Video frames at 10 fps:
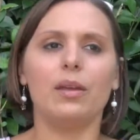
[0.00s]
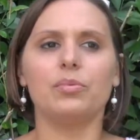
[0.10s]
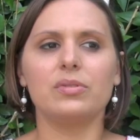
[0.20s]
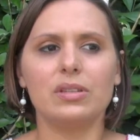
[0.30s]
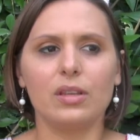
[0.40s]

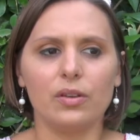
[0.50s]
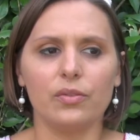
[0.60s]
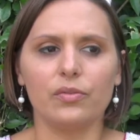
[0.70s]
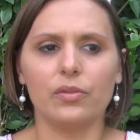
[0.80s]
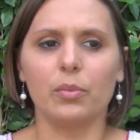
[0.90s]
able to
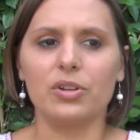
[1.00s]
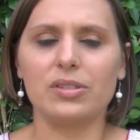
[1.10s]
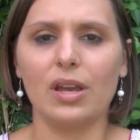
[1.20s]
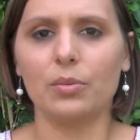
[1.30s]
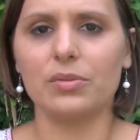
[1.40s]
give the
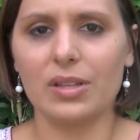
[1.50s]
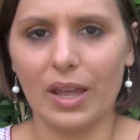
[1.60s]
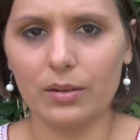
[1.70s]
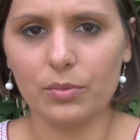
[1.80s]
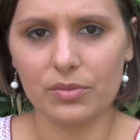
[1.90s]
most help to the
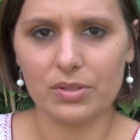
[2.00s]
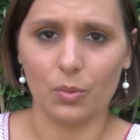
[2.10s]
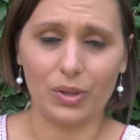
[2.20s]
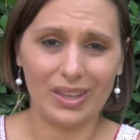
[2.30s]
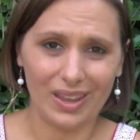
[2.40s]
animals that
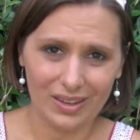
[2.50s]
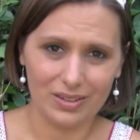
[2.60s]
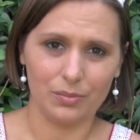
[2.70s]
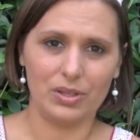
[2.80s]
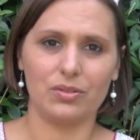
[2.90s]
we
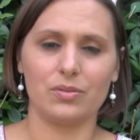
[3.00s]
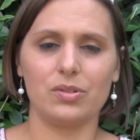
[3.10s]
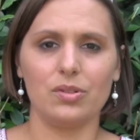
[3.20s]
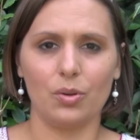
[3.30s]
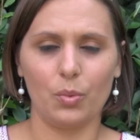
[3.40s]
can because,
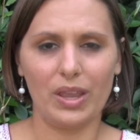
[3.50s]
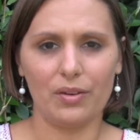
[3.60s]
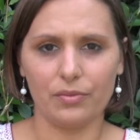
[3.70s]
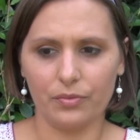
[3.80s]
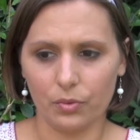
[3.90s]
you know, we
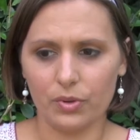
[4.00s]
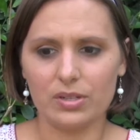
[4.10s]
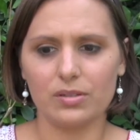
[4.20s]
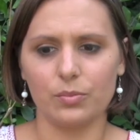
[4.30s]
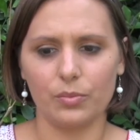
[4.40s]
have a
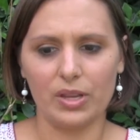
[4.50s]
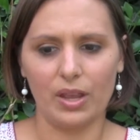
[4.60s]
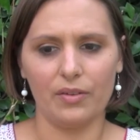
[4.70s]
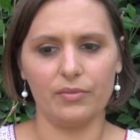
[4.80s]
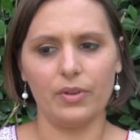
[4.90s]
voice and we
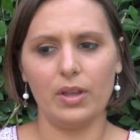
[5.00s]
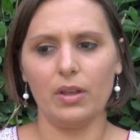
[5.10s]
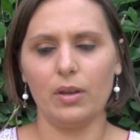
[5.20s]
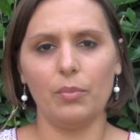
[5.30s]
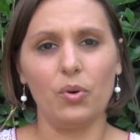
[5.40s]
have
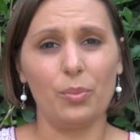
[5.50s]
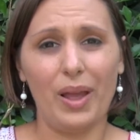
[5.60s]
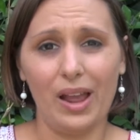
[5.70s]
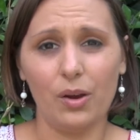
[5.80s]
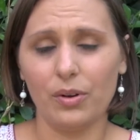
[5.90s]
more
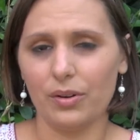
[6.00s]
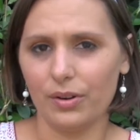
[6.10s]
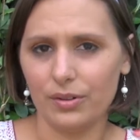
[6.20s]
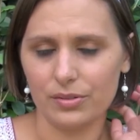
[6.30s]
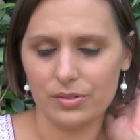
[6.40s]
power
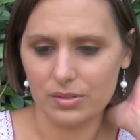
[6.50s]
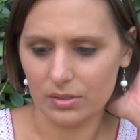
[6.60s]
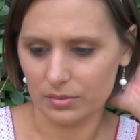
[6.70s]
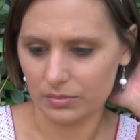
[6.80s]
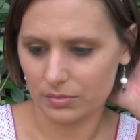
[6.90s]
and
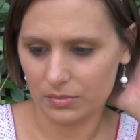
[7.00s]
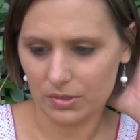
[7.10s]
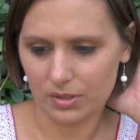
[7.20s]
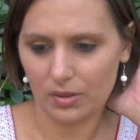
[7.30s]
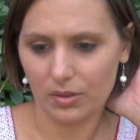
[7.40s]

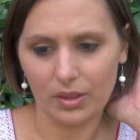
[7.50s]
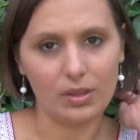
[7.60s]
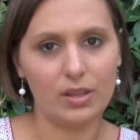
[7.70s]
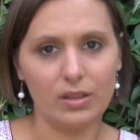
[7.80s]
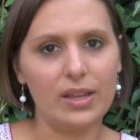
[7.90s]

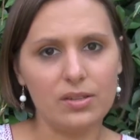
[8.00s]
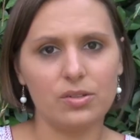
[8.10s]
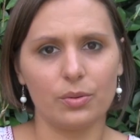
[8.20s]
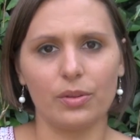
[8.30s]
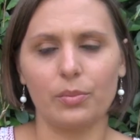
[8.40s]
than they
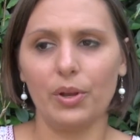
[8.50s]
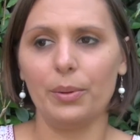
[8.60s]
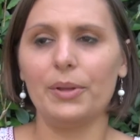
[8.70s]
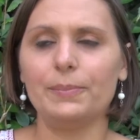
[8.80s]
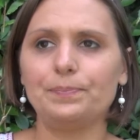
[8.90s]
do at the
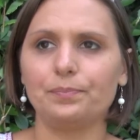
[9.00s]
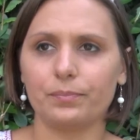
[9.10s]
moment,